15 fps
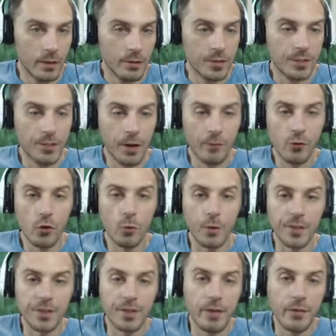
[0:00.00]
Stuffle
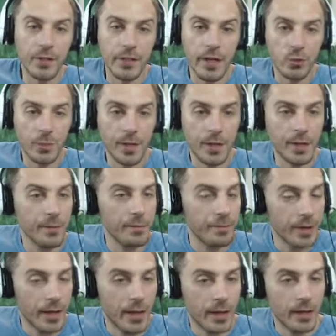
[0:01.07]
with 70 HP,
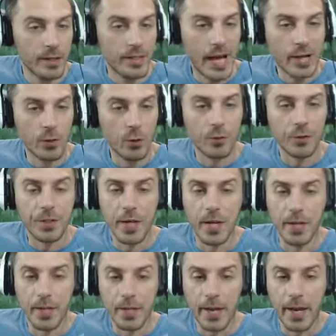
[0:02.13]
tackle for
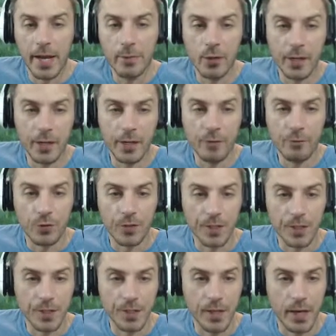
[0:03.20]
10 and hammer in for
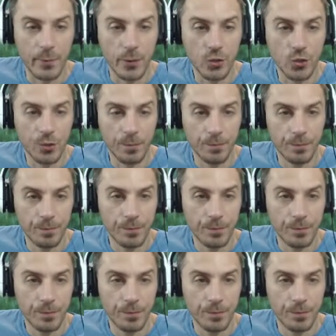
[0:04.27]
60 damage.